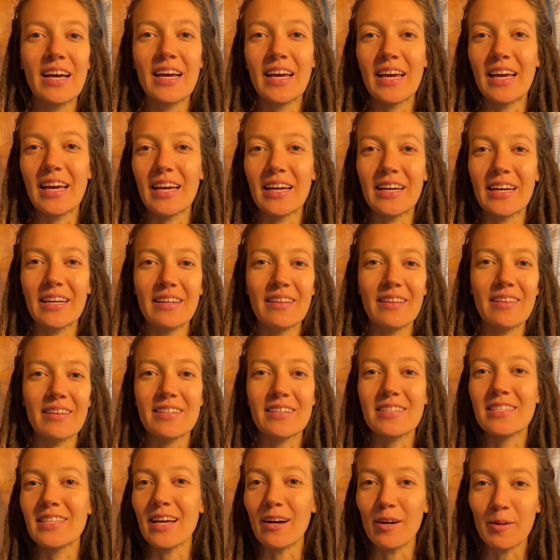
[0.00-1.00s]
and the
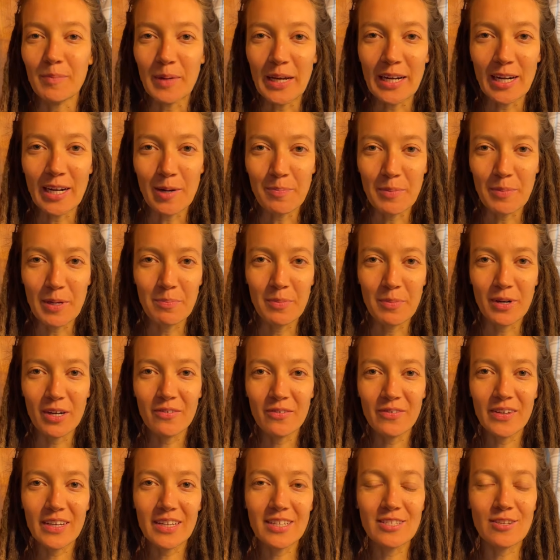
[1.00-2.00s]
sound might not be
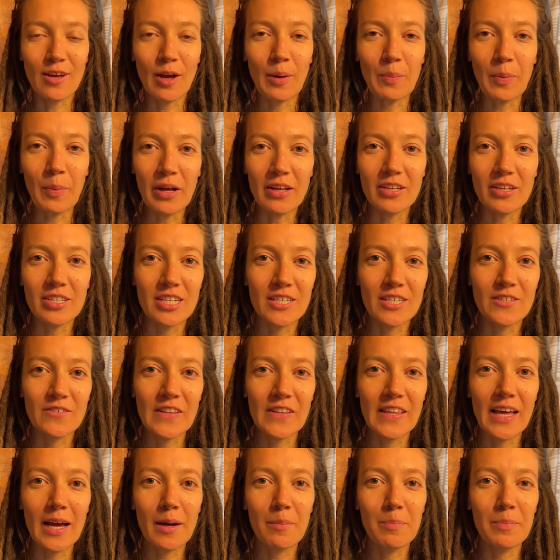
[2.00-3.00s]
perfect, so I apologize for
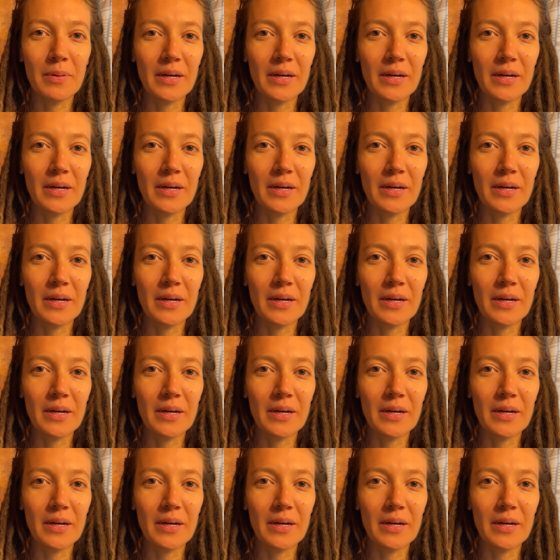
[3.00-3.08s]
that,